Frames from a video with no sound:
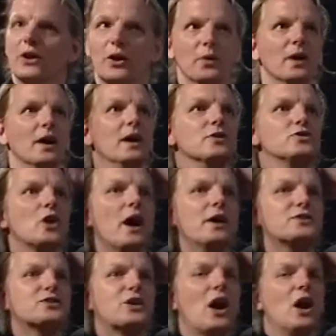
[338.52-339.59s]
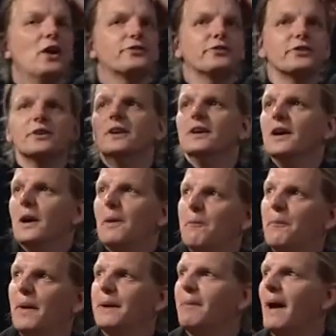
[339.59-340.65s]
So giant stars,
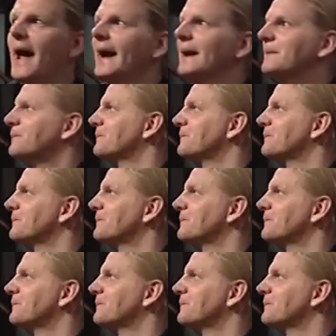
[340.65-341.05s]
Big Bang.